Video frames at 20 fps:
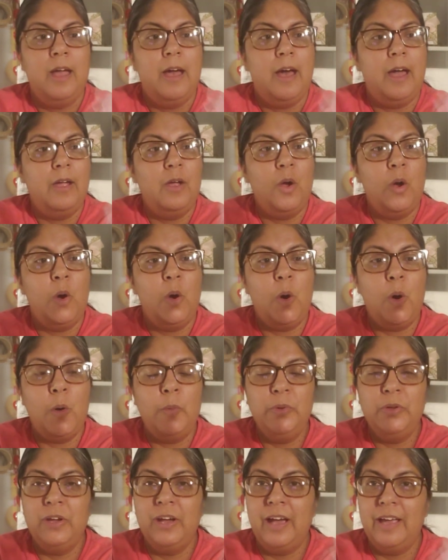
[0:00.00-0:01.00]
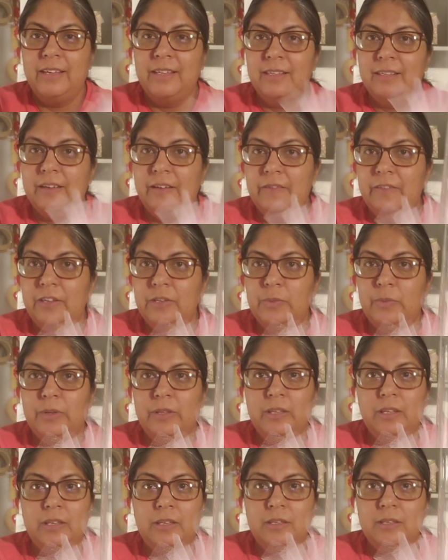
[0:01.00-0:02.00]
I hope you guys love this
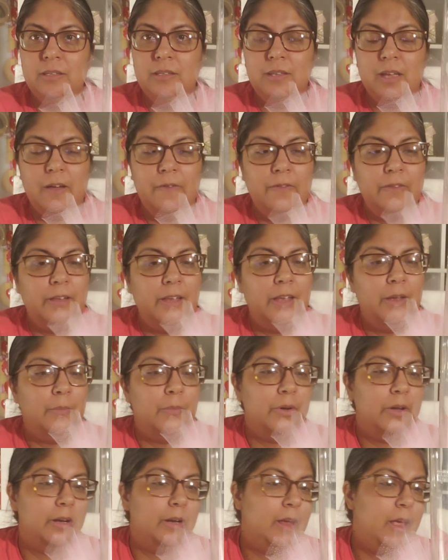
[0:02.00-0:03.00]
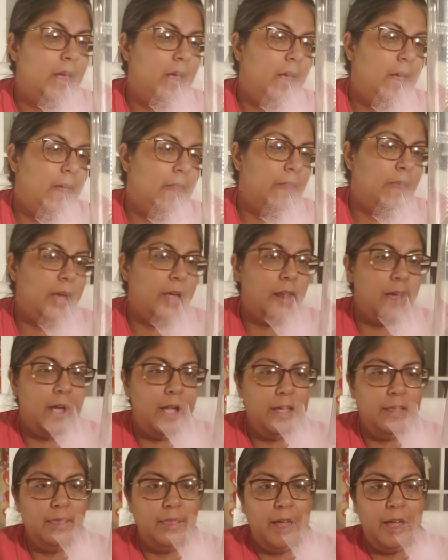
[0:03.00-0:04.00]
one. This is definitely one that
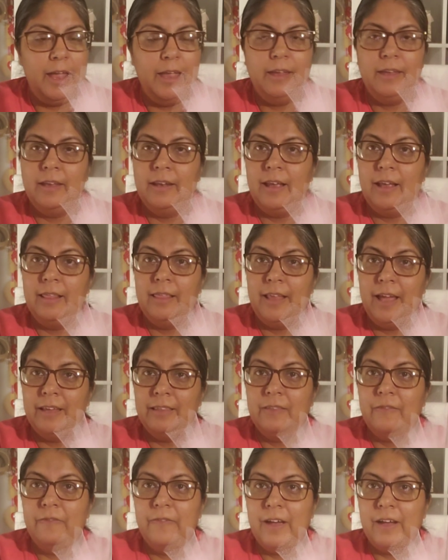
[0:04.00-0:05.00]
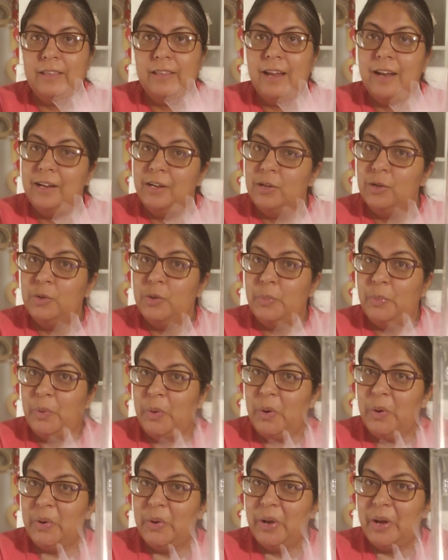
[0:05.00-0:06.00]
I like, and I like the fact that I didn't do
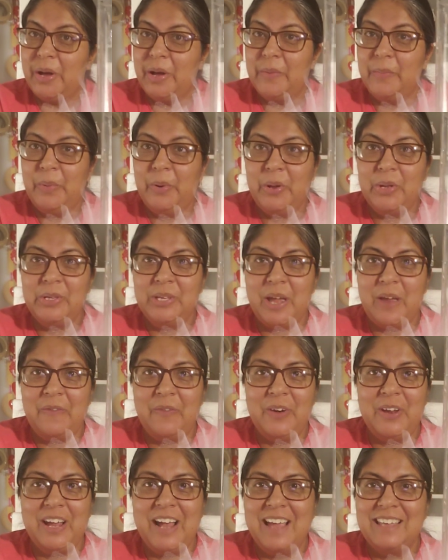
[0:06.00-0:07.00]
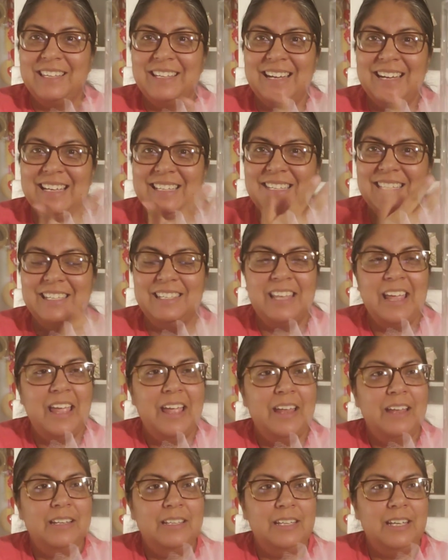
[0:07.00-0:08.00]
a prototype for you guys and I just
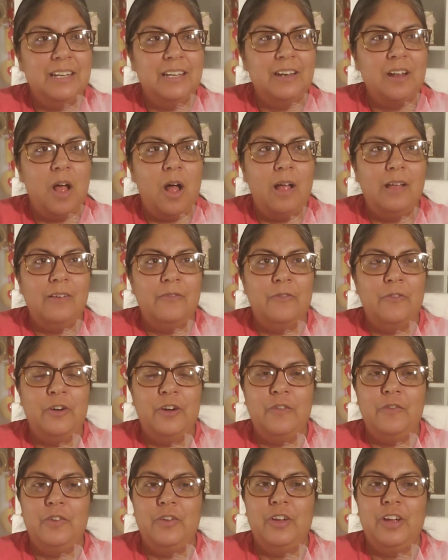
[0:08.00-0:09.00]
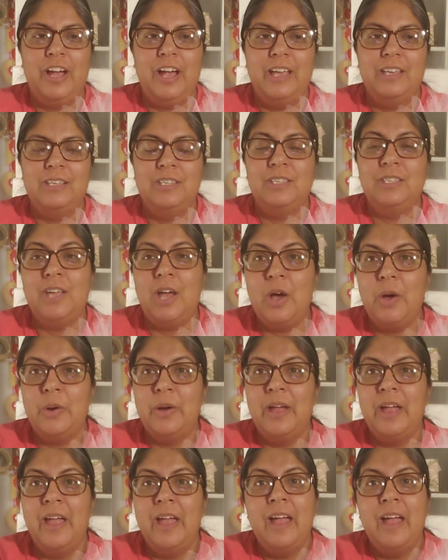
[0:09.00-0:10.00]
did it all in front of you guys.
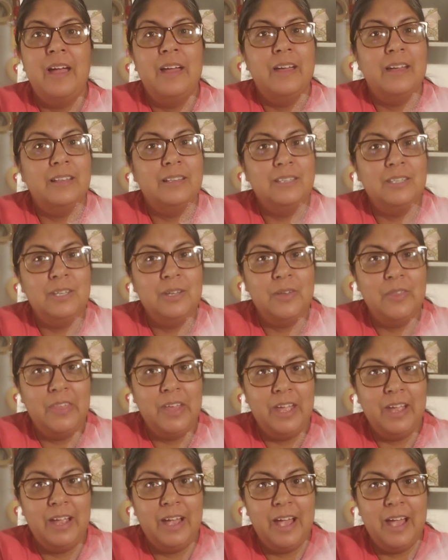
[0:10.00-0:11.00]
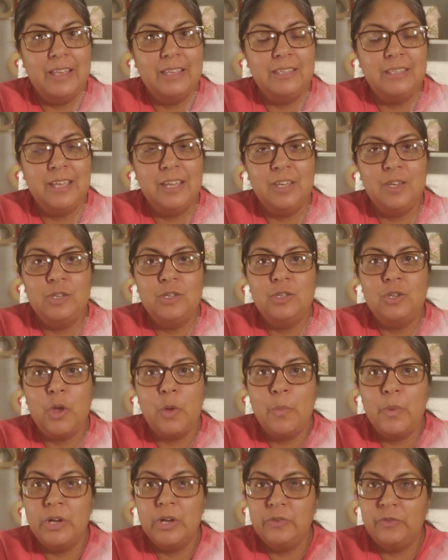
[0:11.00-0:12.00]
So until then, guys, thank you
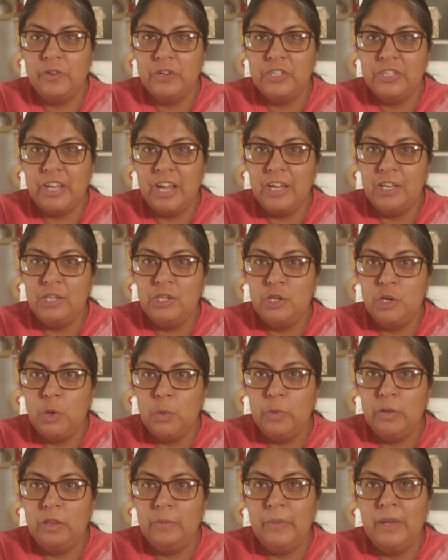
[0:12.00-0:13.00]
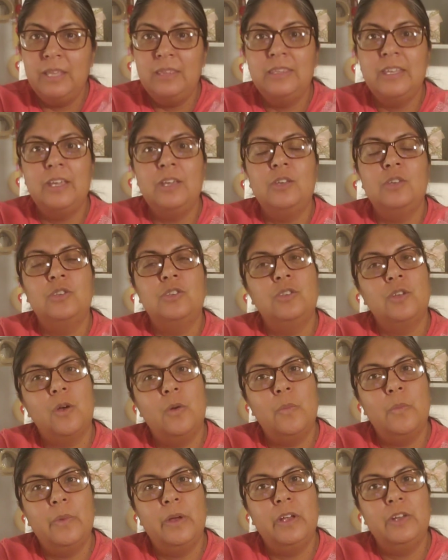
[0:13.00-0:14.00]
so much for staying tuned with me. Thank you
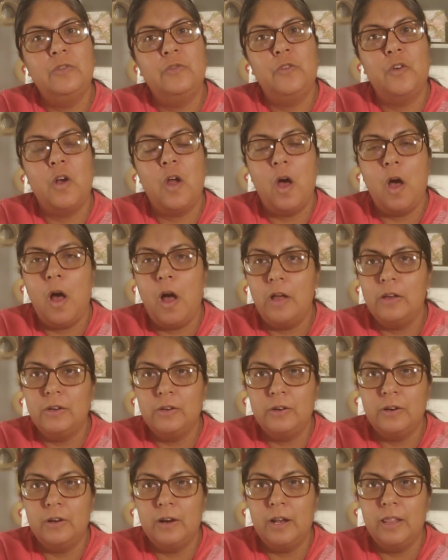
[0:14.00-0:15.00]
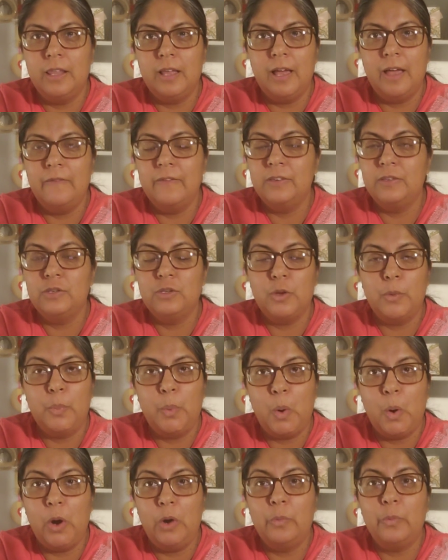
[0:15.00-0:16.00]
so much for all your love and
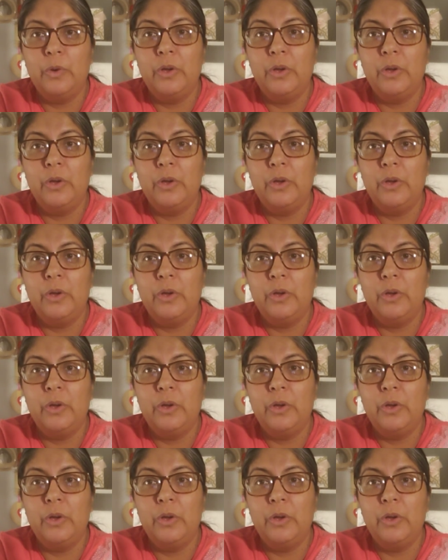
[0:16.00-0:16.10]
support.